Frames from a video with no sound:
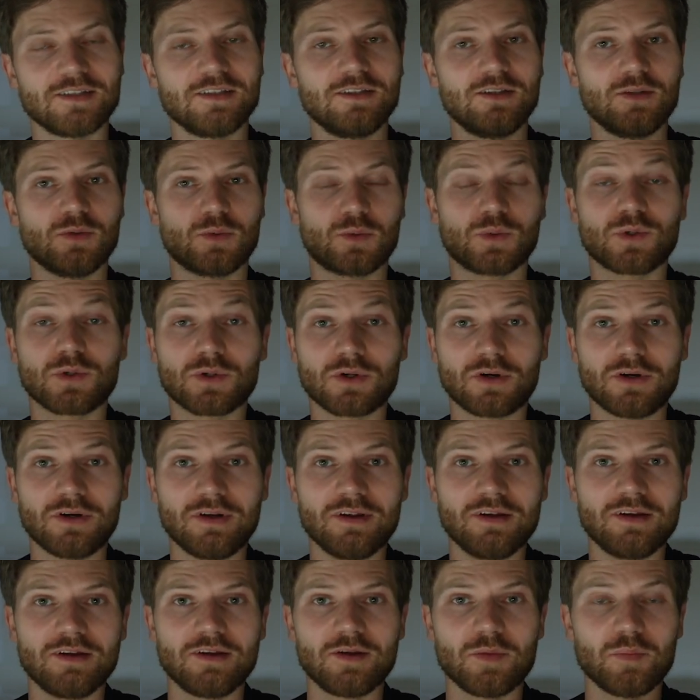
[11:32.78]
in the
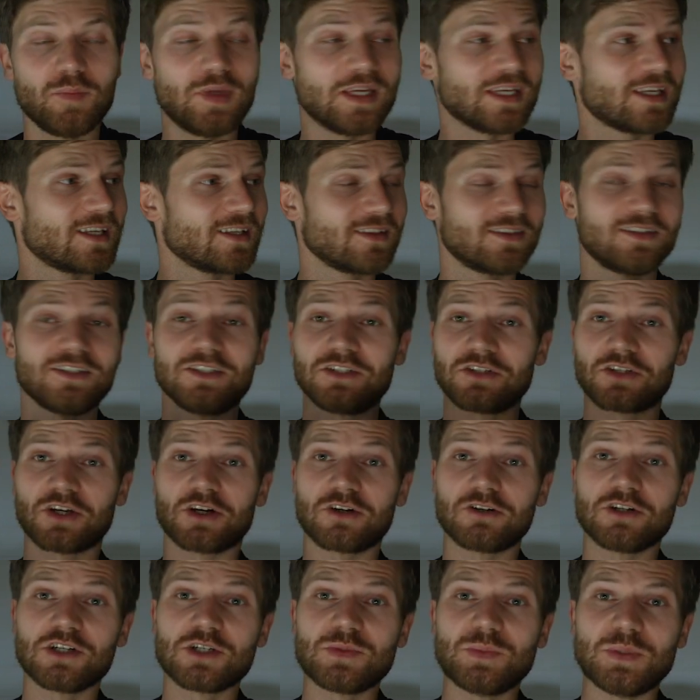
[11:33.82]
war, making the
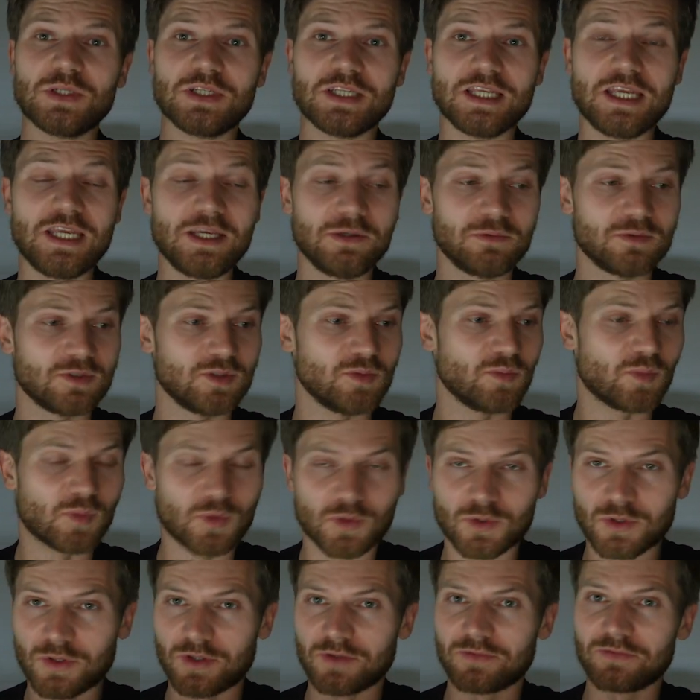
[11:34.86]
encouragement even
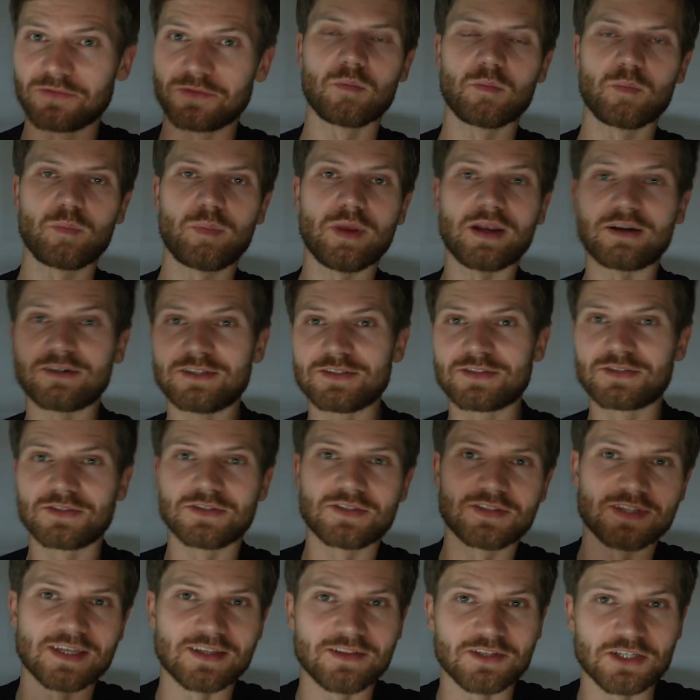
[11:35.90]
more for parents to
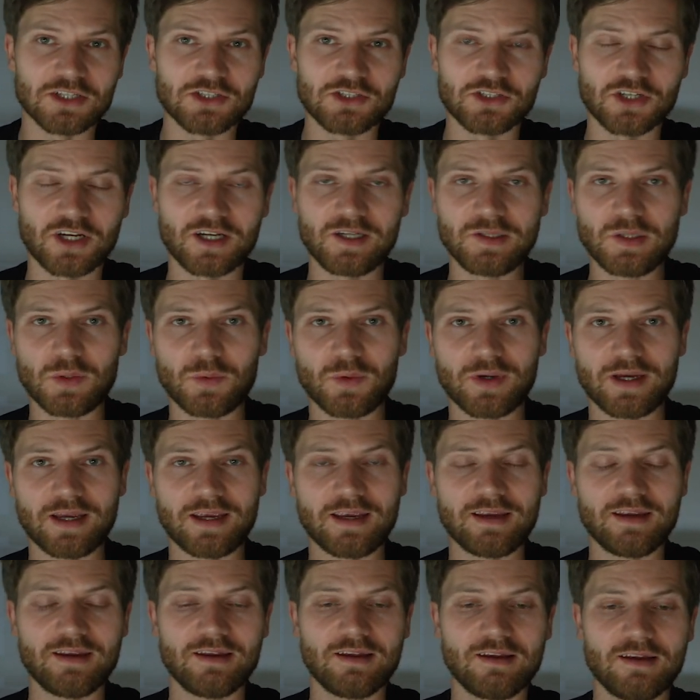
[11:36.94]
send their child
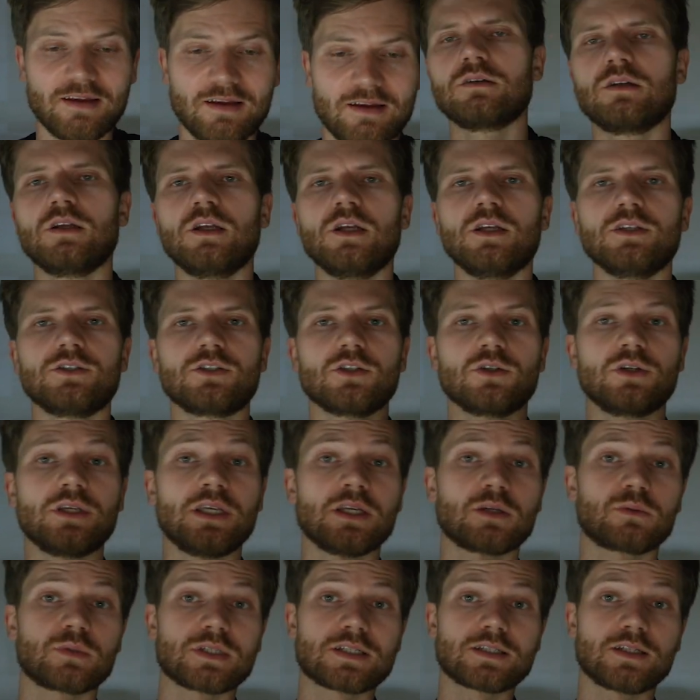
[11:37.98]
away. So
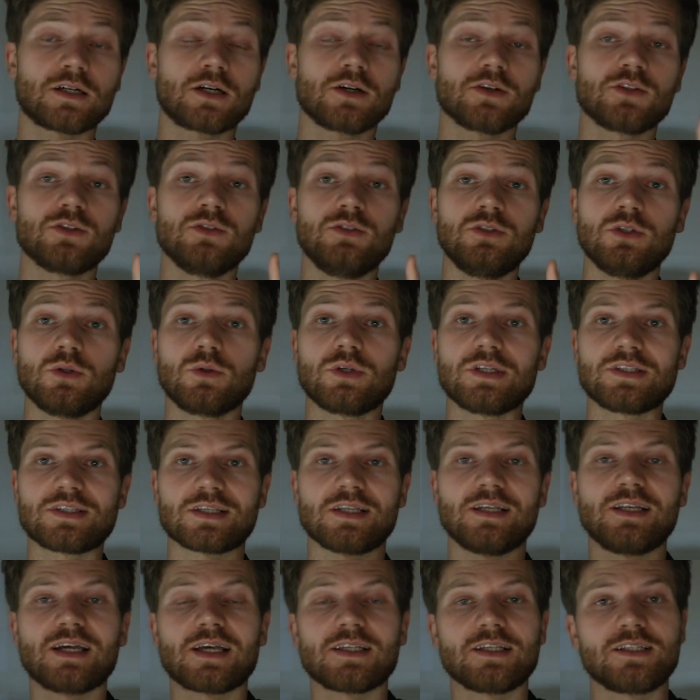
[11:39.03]
here we start to notice
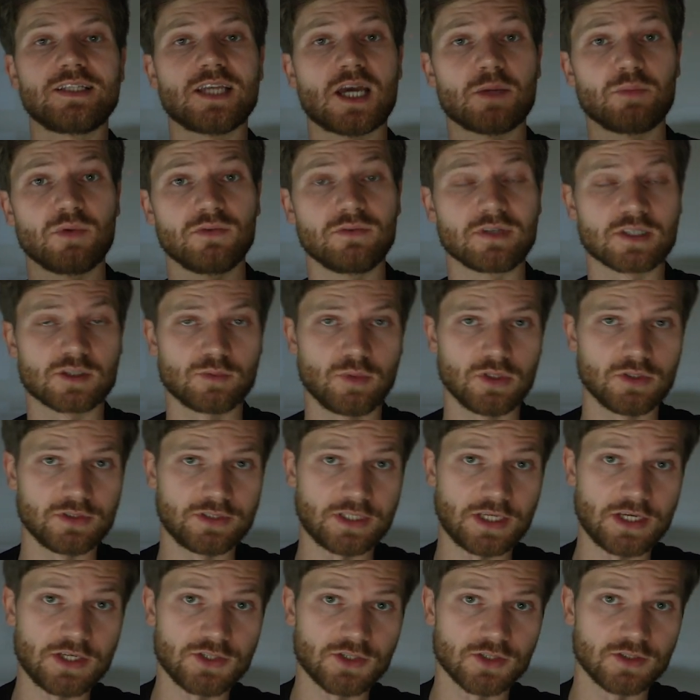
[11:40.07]
another type of
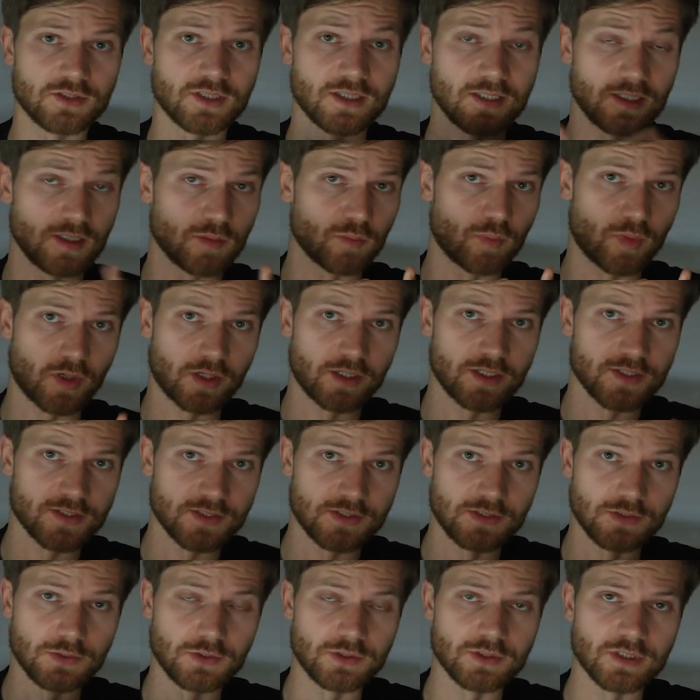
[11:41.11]
exploitation that the empire is
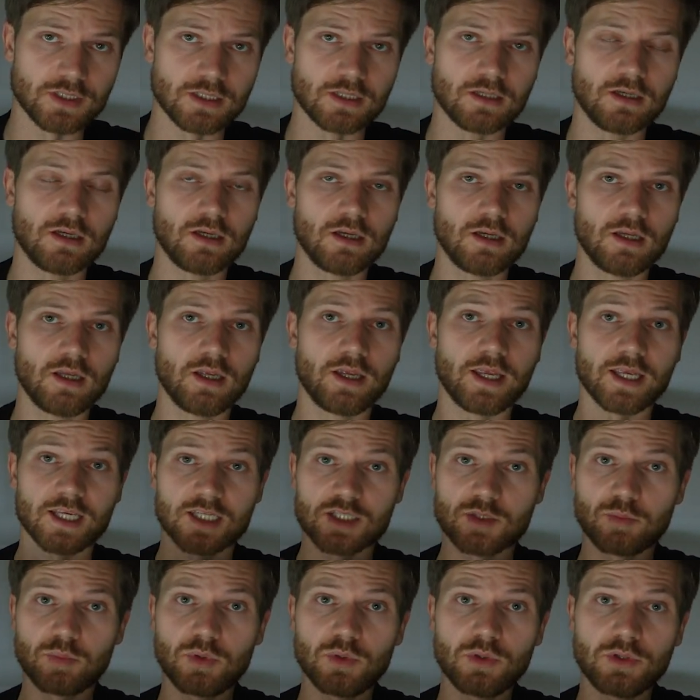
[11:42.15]
doing,
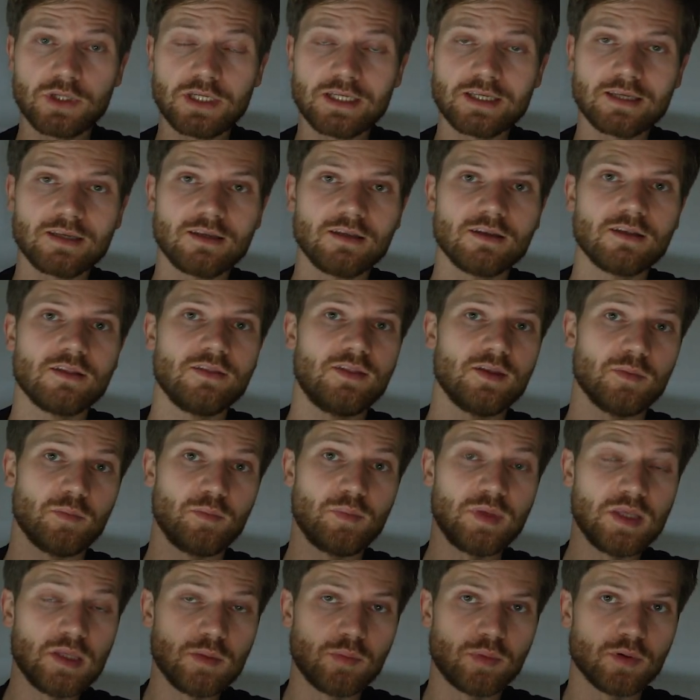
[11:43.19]
exploiting the
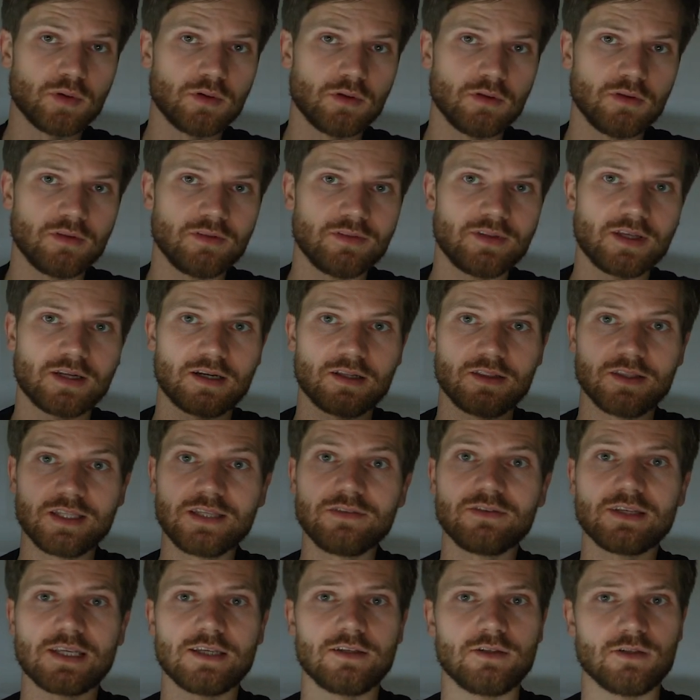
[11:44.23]
people that are
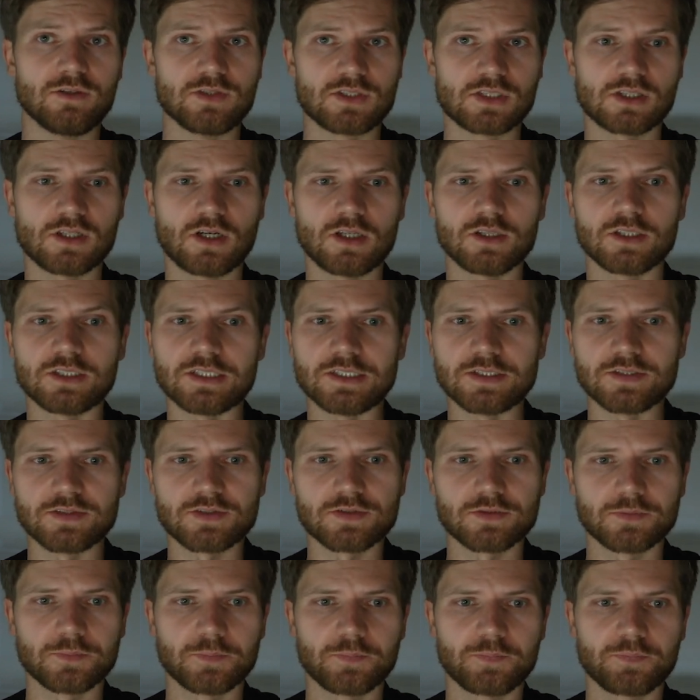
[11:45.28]
living in those
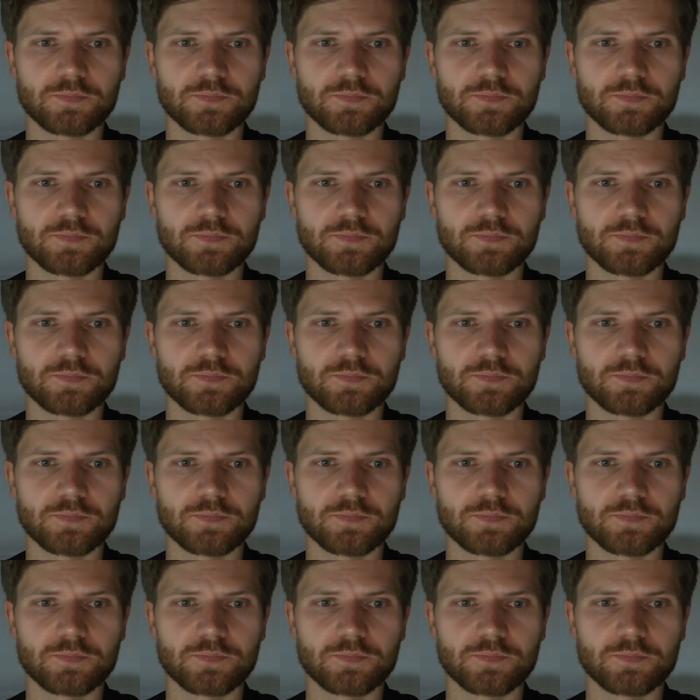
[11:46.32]
colonies.